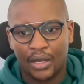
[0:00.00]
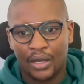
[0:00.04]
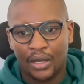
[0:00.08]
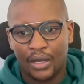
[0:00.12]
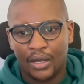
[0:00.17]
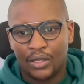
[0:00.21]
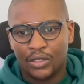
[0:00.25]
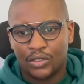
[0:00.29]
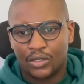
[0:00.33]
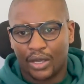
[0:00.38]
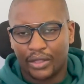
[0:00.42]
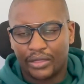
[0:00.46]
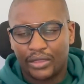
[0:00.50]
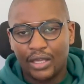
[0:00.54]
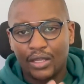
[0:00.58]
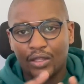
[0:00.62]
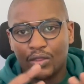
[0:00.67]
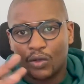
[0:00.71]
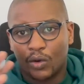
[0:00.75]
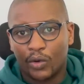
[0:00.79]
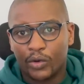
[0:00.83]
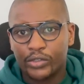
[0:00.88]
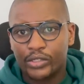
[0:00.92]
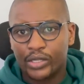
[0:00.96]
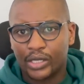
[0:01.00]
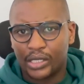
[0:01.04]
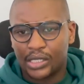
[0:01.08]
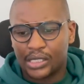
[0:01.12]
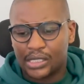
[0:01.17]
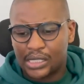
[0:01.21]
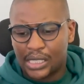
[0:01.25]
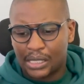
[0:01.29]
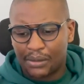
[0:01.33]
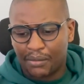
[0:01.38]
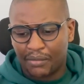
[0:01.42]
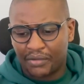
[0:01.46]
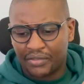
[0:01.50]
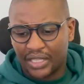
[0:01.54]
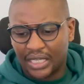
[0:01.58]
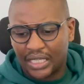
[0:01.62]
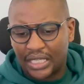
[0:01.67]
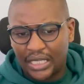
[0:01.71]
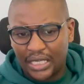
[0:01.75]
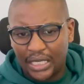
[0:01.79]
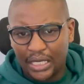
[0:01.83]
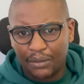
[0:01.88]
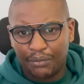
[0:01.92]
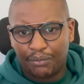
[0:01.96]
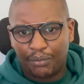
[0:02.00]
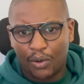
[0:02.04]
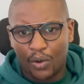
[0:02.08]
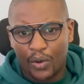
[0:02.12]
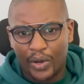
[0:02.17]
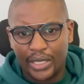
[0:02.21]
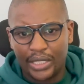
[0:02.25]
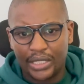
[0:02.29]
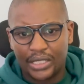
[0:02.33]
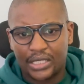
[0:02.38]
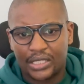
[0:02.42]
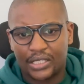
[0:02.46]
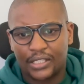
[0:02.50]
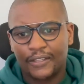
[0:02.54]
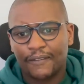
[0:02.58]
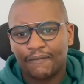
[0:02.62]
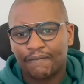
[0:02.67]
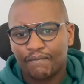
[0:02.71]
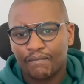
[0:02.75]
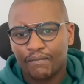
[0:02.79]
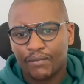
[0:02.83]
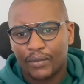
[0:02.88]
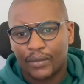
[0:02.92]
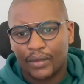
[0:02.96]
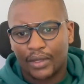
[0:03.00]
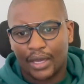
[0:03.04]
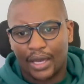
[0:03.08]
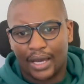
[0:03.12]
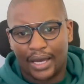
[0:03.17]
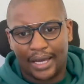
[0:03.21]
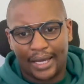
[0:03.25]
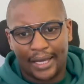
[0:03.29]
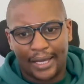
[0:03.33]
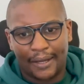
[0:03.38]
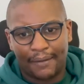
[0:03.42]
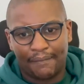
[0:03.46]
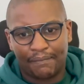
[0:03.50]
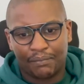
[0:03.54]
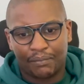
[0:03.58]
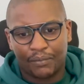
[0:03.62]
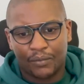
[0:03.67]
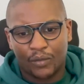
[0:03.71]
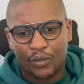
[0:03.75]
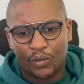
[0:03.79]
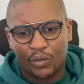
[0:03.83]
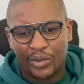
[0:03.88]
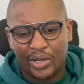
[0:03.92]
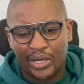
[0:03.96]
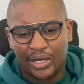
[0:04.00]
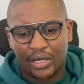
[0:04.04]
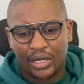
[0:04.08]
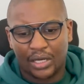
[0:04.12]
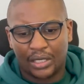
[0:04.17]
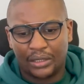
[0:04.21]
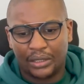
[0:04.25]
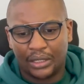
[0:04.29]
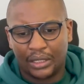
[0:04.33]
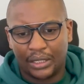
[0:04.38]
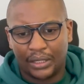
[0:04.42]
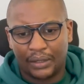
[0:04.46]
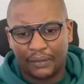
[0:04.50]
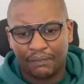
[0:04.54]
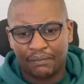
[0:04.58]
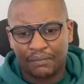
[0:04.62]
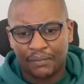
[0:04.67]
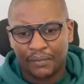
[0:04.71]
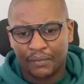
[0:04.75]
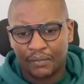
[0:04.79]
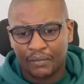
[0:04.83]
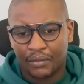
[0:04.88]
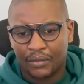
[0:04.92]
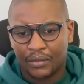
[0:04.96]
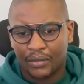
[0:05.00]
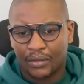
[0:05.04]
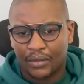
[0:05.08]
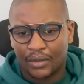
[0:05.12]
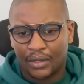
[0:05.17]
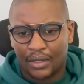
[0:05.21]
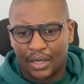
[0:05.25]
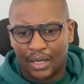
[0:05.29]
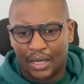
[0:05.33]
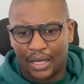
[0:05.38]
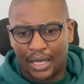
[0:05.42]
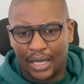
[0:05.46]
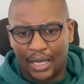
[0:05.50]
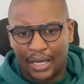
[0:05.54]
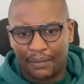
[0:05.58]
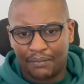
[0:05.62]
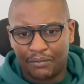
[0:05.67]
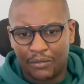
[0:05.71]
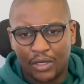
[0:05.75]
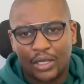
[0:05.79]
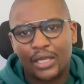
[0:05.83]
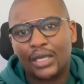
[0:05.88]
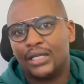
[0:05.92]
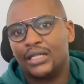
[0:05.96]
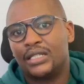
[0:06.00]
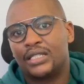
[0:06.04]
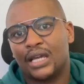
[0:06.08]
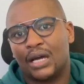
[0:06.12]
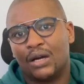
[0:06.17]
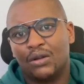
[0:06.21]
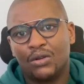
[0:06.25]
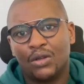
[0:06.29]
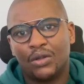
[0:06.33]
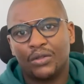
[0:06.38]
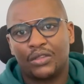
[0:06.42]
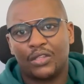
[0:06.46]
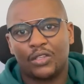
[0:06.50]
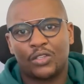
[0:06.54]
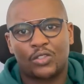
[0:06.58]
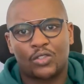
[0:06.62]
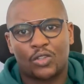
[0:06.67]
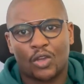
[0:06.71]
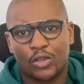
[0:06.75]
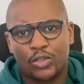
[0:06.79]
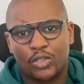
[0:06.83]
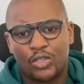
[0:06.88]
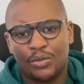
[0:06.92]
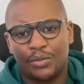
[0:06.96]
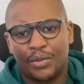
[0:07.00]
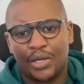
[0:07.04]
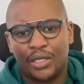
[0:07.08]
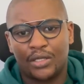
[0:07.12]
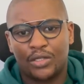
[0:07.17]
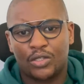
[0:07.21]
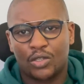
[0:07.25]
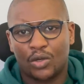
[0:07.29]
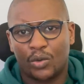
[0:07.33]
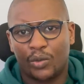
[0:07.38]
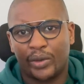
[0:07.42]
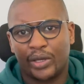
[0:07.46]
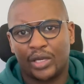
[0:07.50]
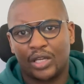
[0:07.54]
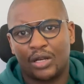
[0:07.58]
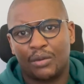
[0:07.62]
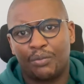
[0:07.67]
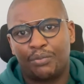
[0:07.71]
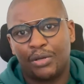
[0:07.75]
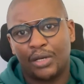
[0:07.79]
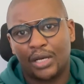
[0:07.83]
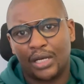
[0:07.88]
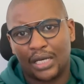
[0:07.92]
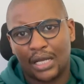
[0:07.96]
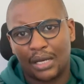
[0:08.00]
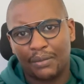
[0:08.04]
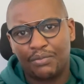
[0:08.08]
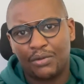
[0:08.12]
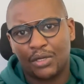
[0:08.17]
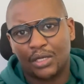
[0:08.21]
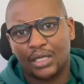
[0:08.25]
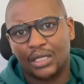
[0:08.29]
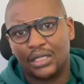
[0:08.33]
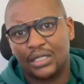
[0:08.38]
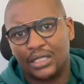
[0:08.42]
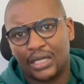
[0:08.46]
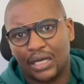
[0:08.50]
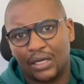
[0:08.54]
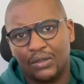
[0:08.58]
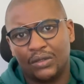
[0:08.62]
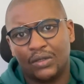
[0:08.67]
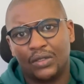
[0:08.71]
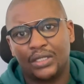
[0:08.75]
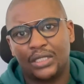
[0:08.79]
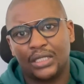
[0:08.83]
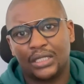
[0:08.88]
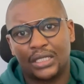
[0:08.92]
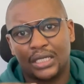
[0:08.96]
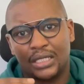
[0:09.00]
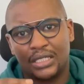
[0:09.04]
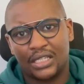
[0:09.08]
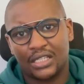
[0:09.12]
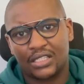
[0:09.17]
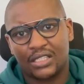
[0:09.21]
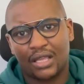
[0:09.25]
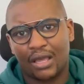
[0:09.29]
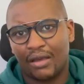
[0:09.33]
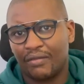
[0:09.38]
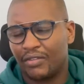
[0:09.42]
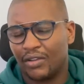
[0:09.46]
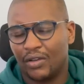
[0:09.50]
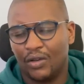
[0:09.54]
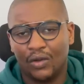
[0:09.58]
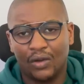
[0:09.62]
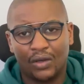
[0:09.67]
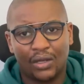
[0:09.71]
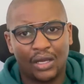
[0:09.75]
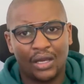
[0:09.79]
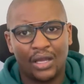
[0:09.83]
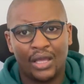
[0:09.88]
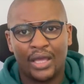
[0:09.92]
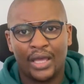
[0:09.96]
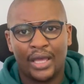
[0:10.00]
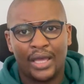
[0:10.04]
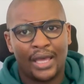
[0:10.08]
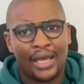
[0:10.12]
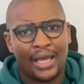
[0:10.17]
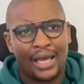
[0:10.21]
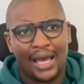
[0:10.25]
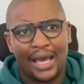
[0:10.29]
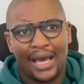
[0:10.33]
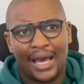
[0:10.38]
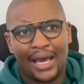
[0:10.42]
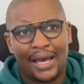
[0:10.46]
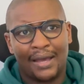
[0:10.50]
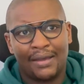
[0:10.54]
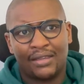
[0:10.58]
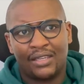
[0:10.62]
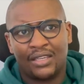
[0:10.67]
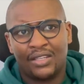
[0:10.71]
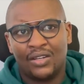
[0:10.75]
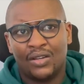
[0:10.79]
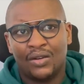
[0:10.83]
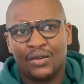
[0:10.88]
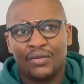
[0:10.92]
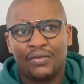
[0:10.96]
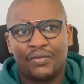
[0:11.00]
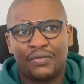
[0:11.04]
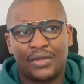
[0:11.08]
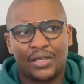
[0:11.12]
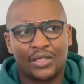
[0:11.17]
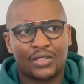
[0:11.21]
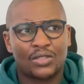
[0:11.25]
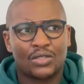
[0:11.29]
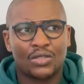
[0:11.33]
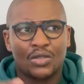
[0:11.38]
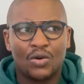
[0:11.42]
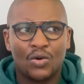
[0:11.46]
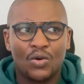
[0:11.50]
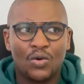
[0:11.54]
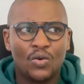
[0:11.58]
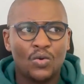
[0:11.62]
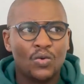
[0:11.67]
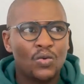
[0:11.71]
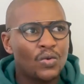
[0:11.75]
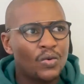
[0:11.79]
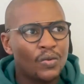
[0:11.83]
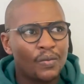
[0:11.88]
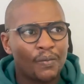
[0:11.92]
So I think those are some of the key points. You can download this document, so we're going to put it up. You can download it and just have a look. There's no